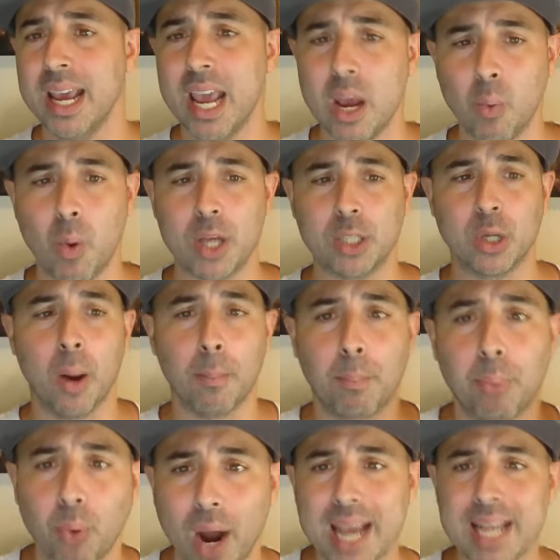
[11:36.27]
It was
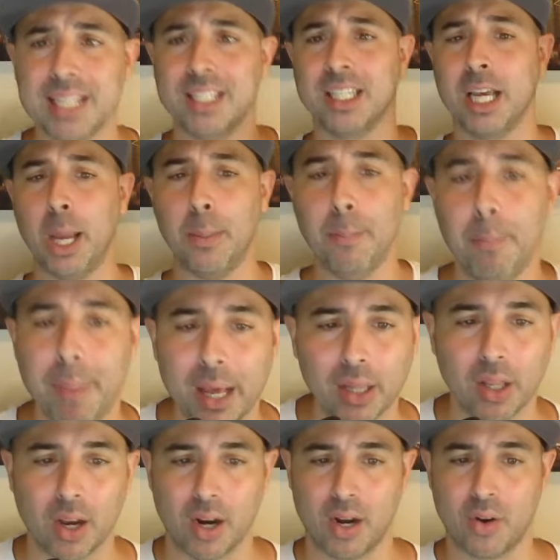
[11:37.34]
Bryce
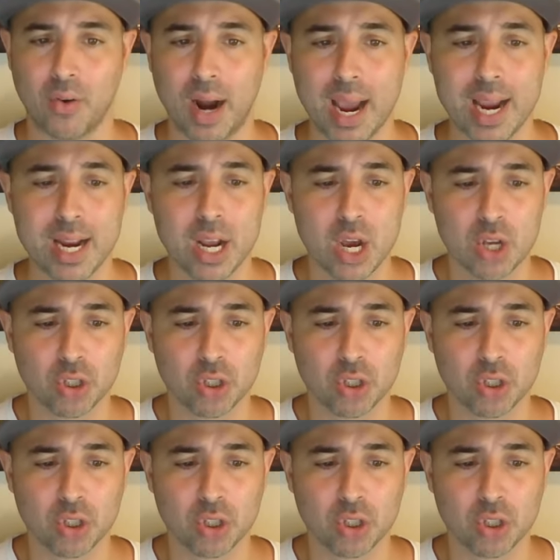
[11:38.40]
Miller, right?